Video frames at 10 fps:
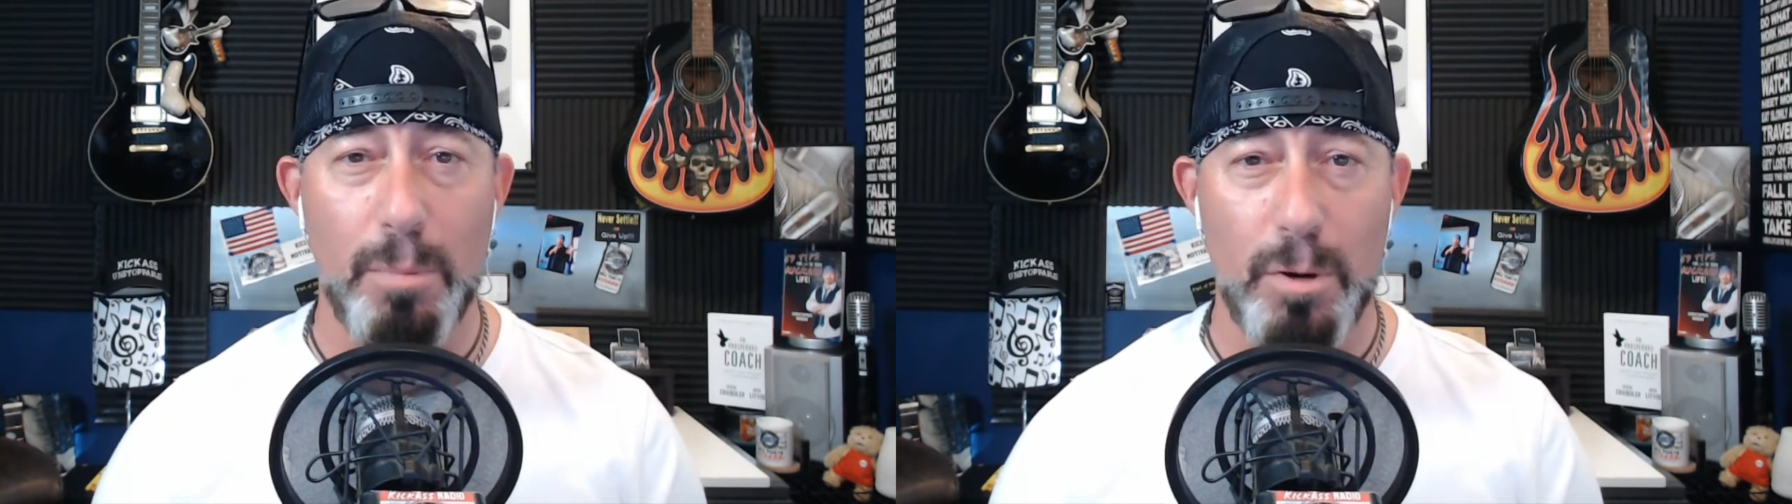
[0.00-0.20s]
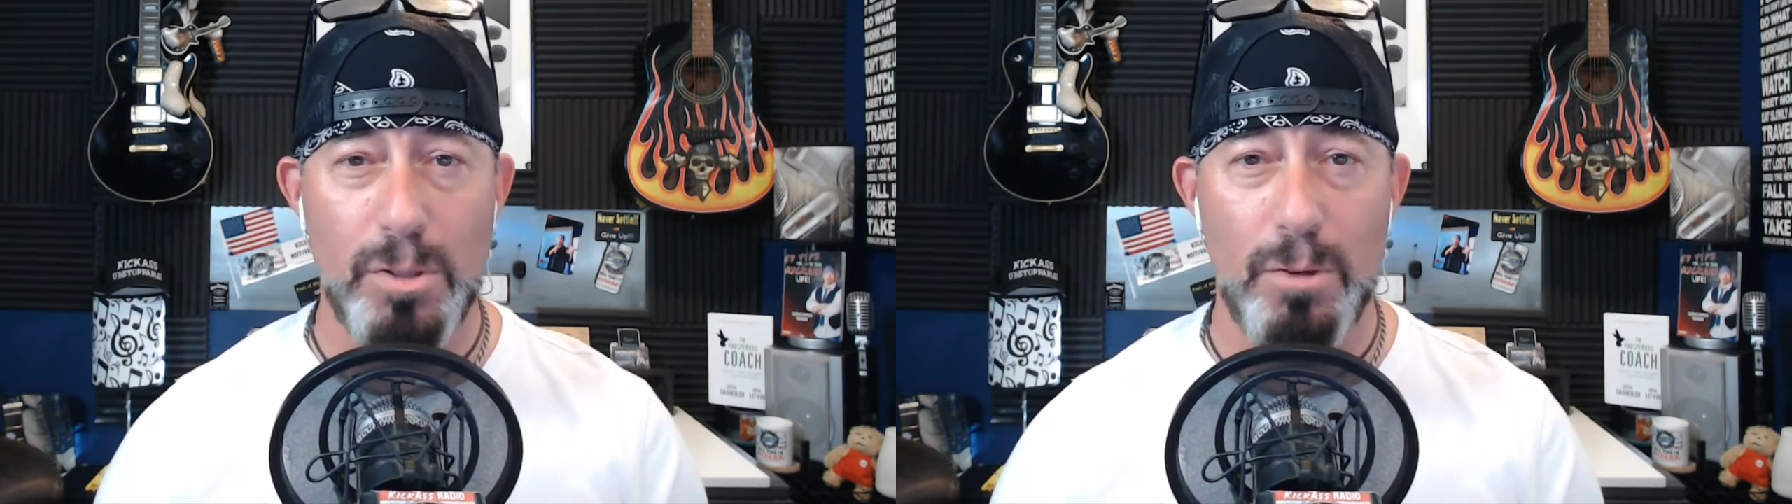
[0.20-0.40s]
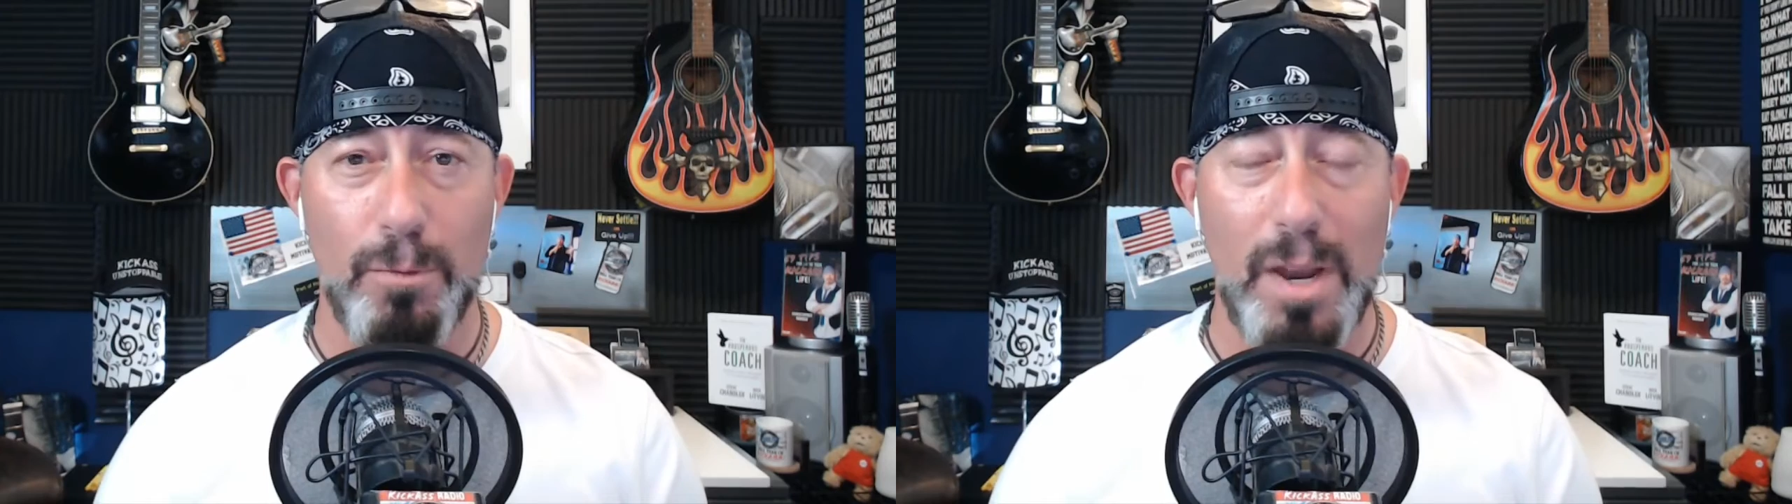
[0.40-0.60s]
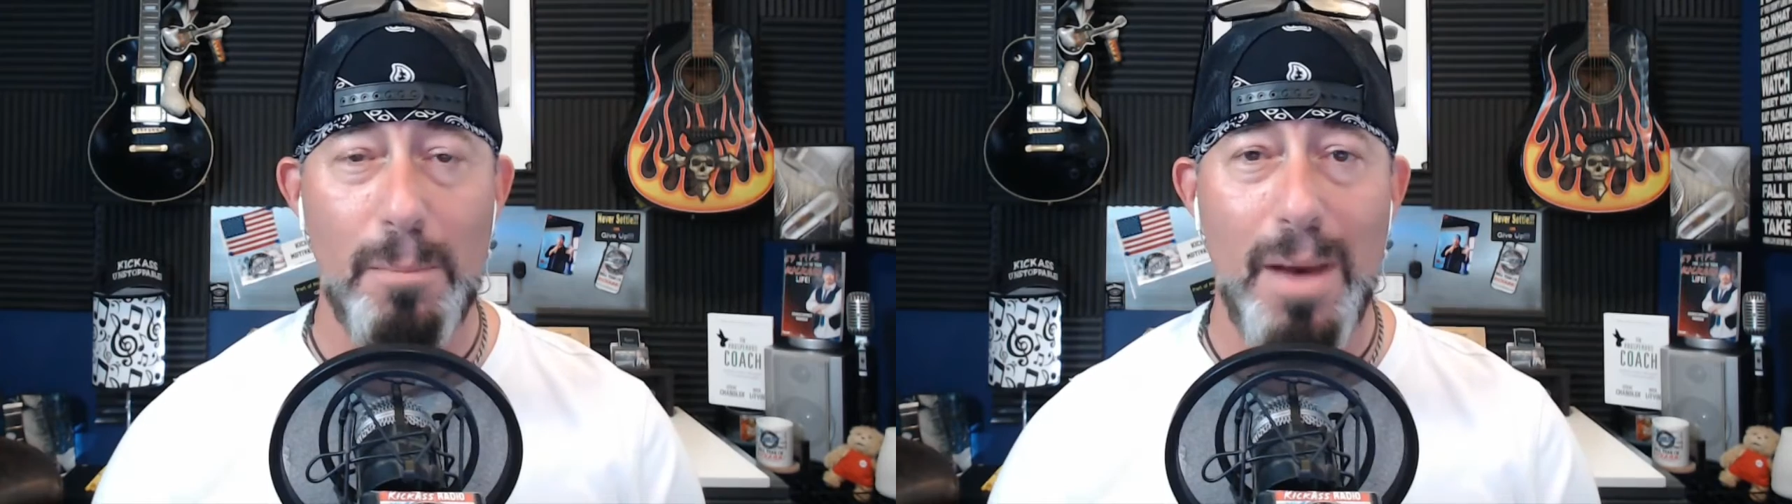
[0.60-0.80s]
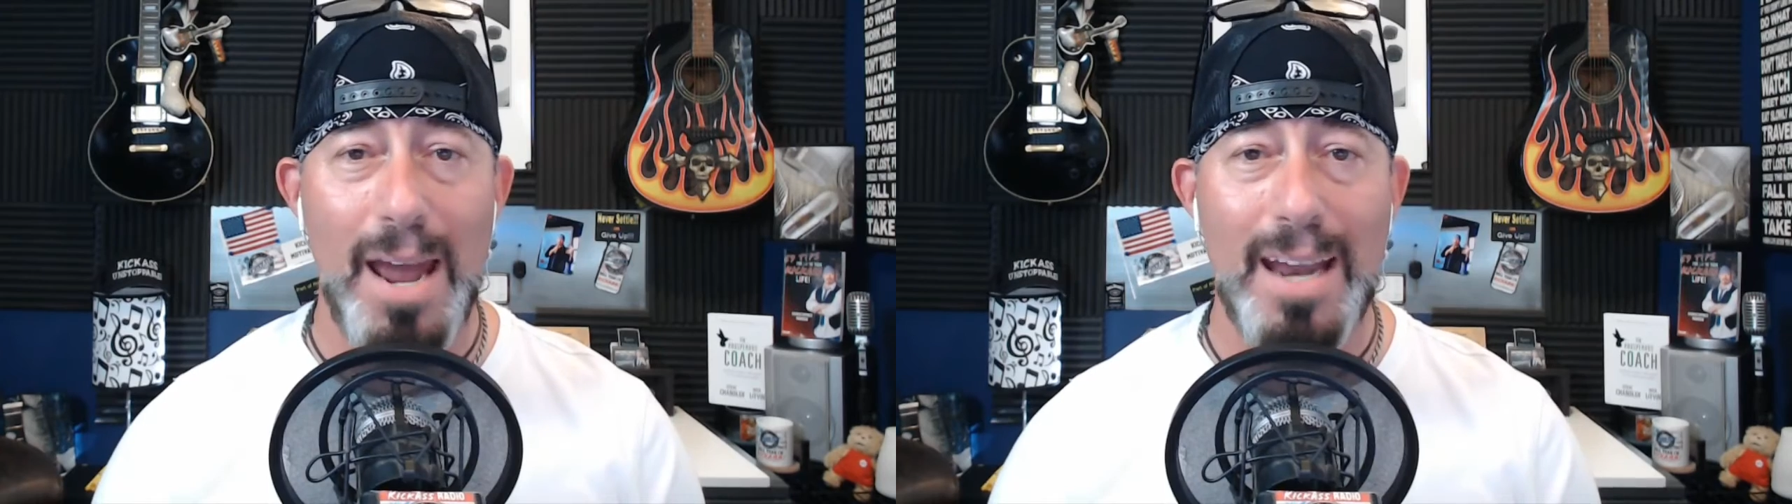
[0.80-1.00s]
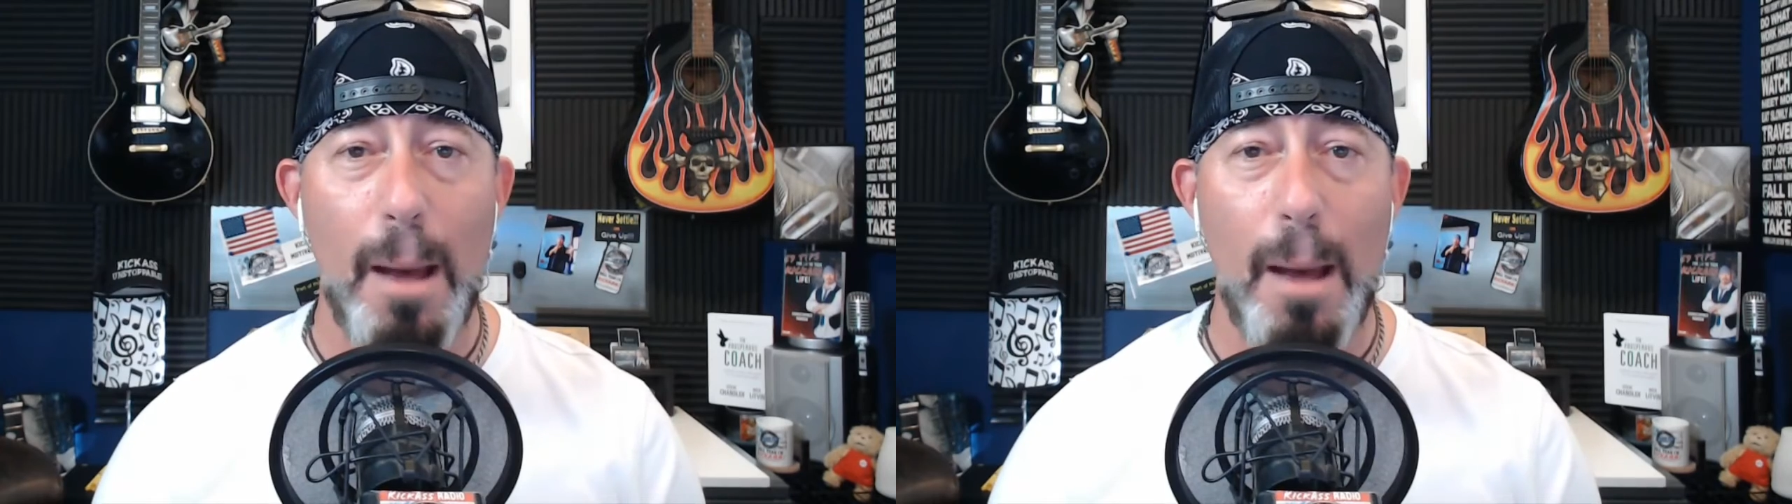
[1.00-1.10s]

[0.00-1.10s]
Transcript: personal friend of mine,